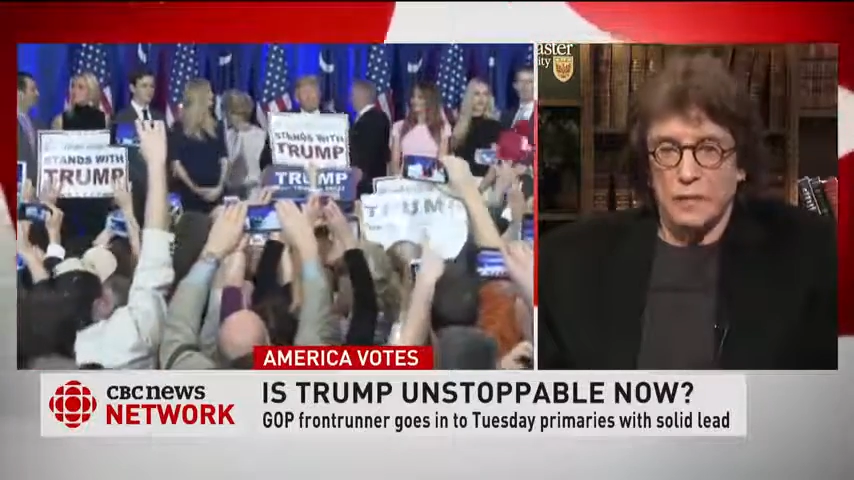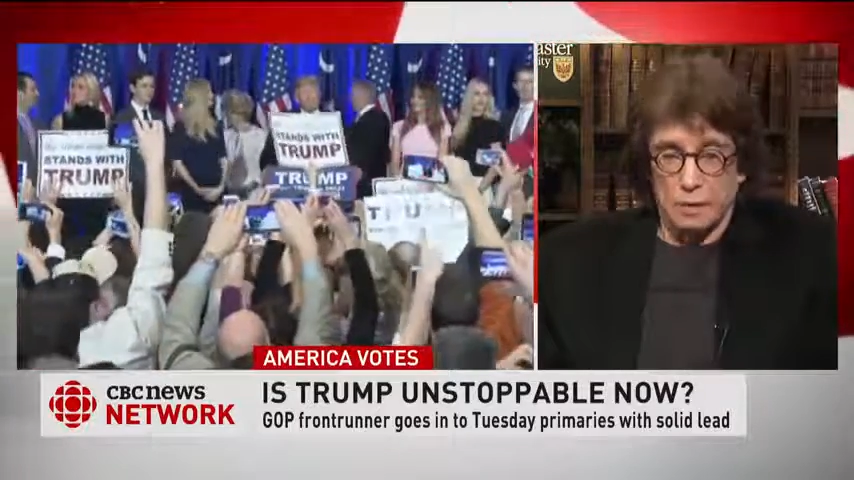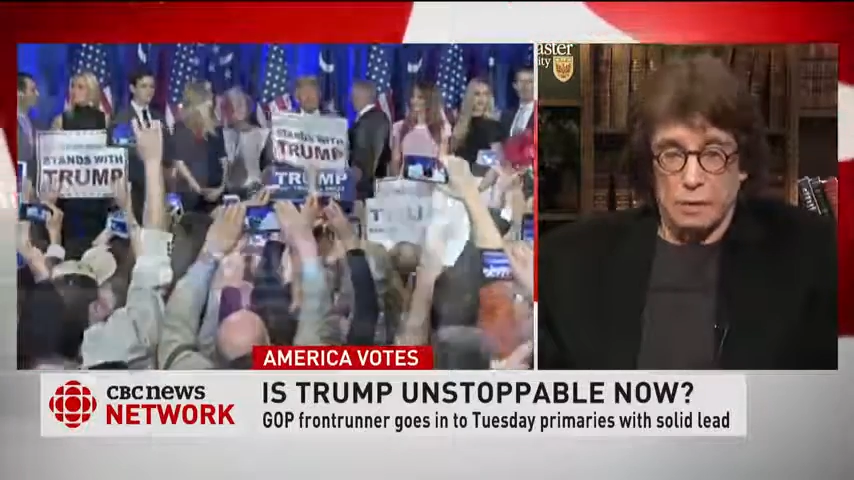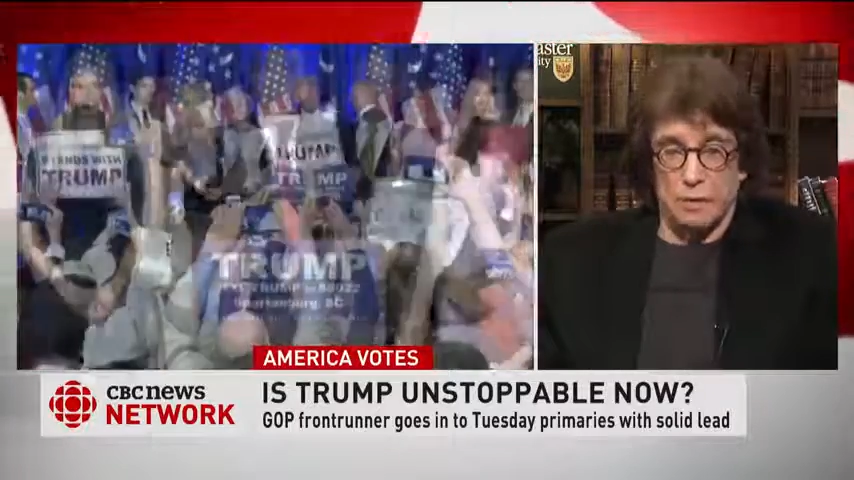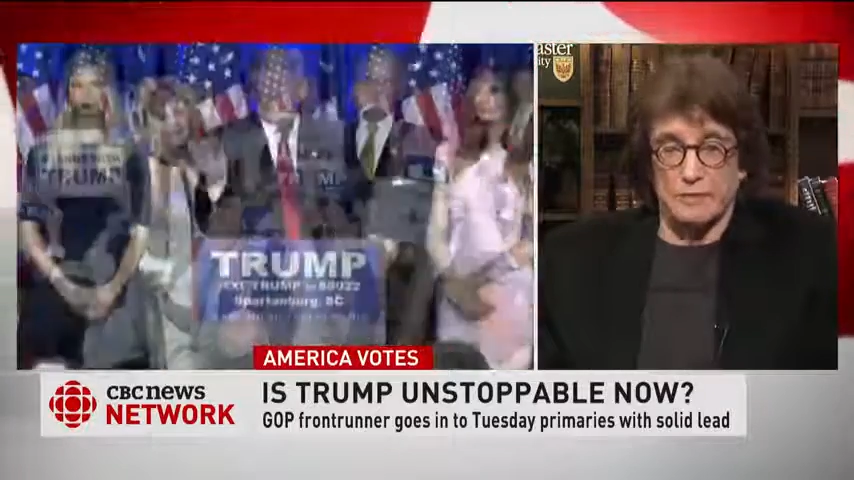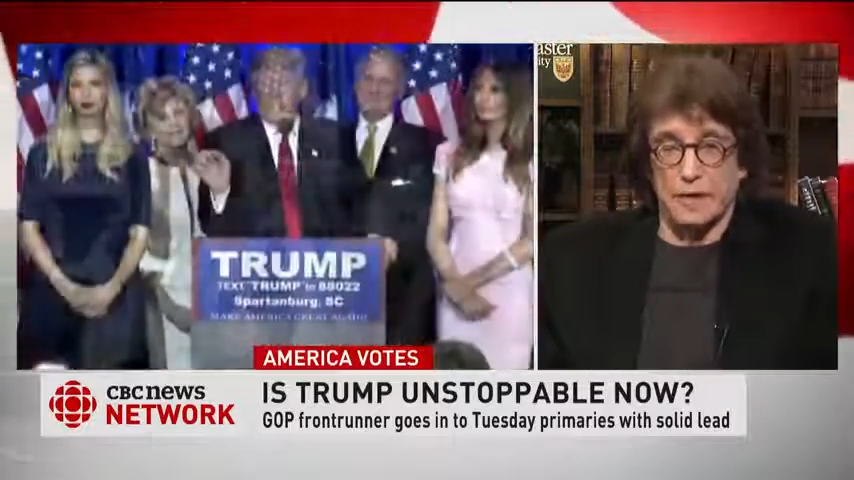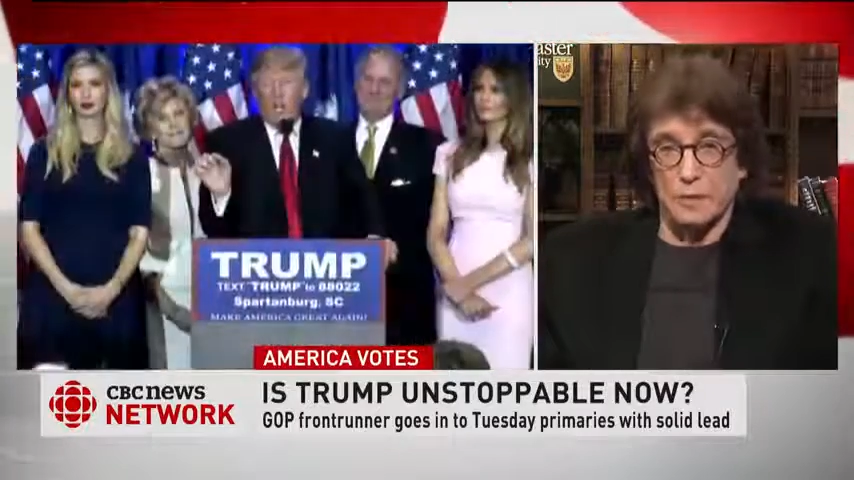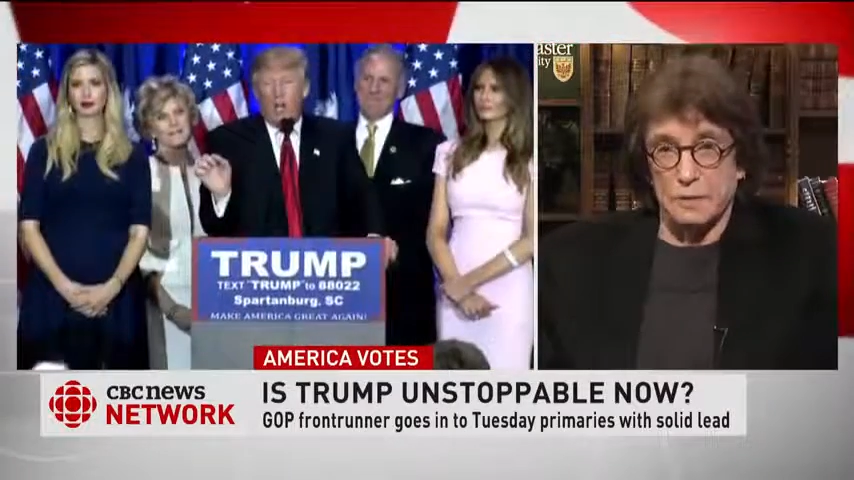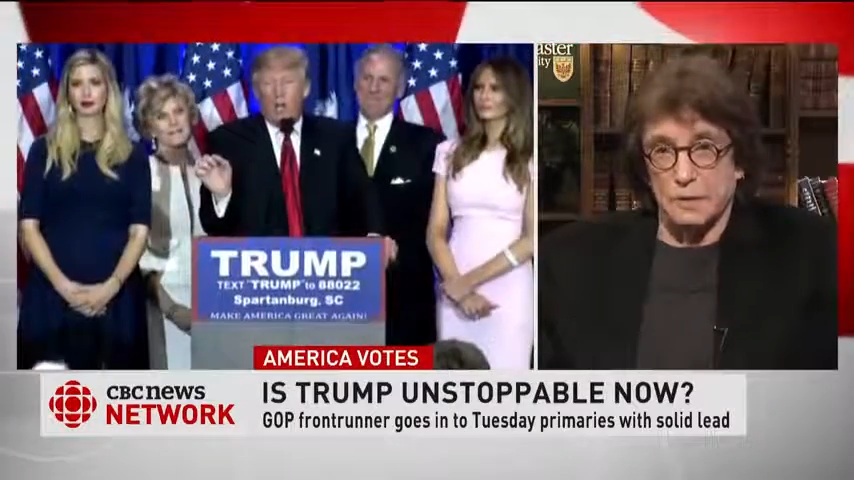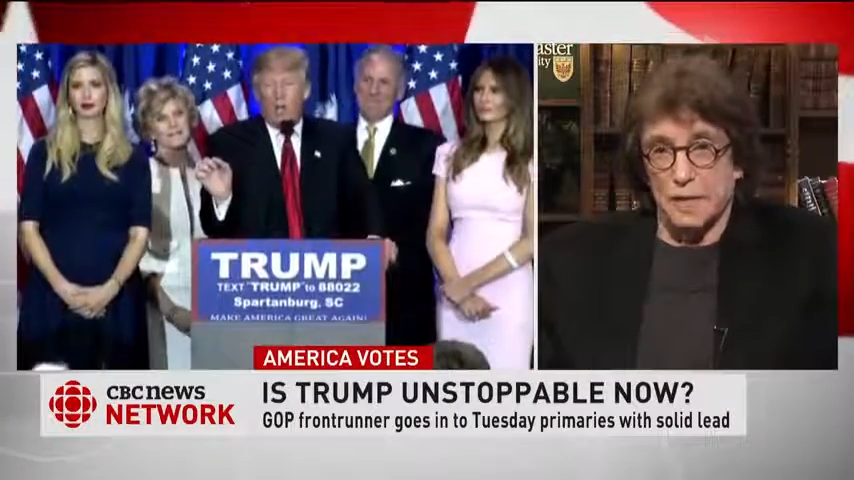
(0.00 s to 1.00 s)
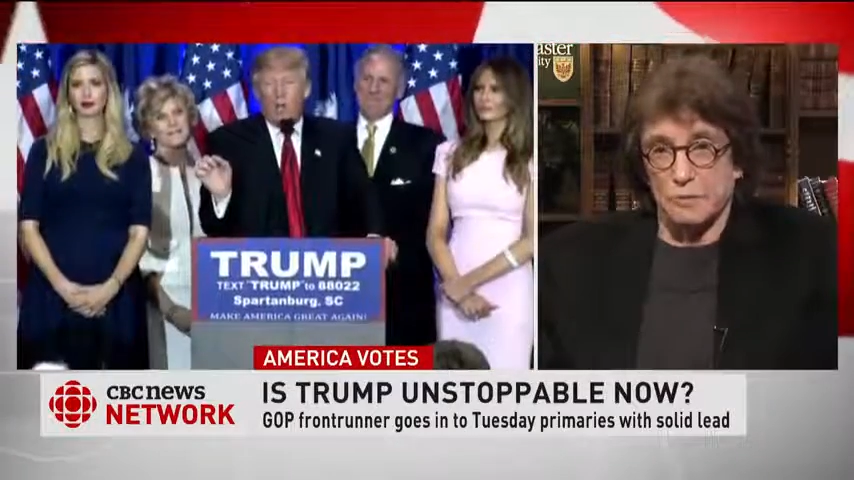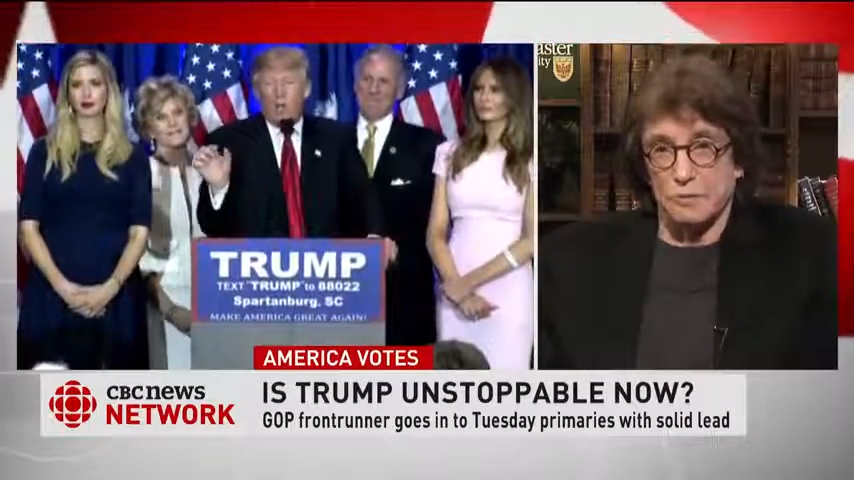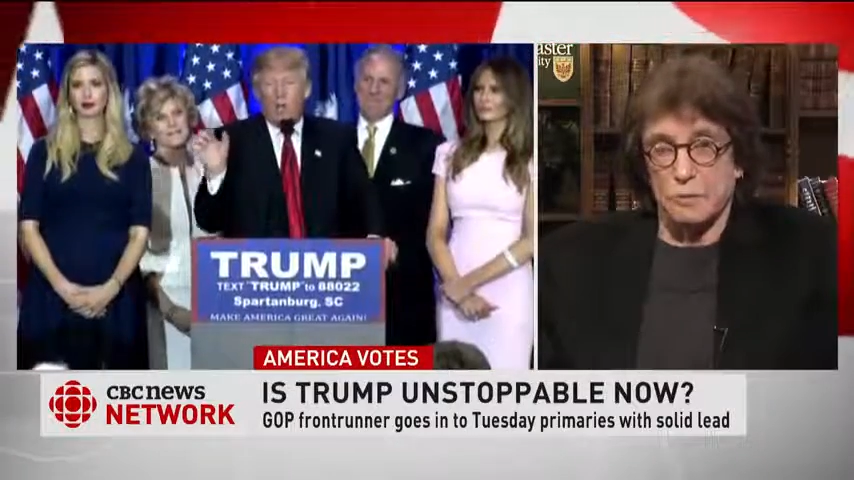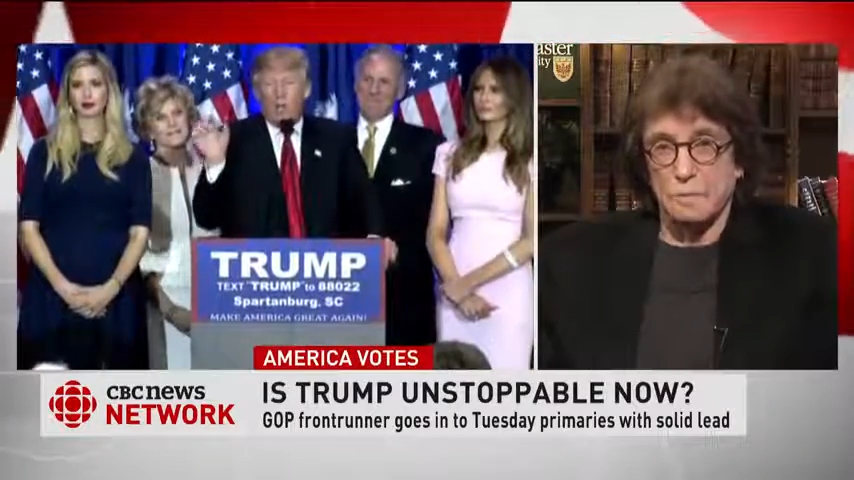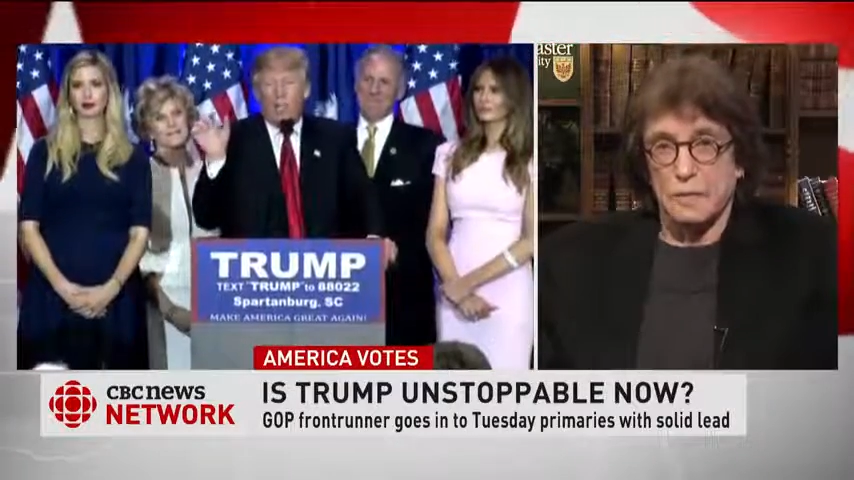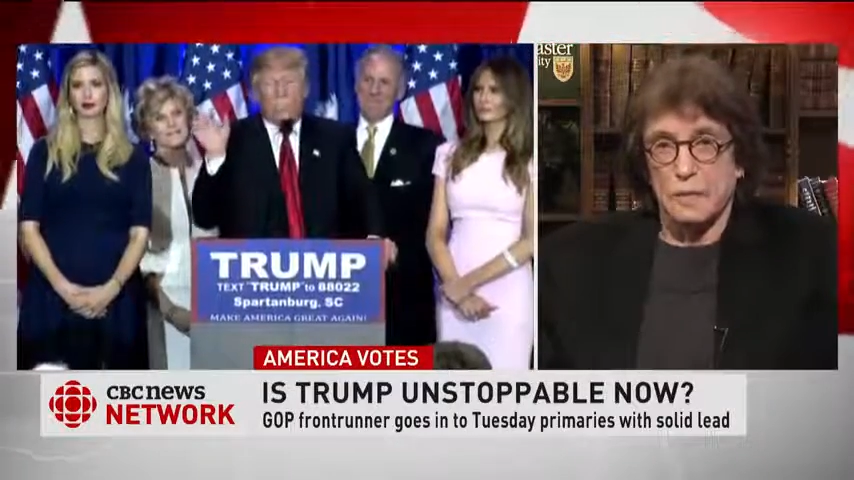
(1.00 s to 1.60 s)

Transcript: or following Donald Trump,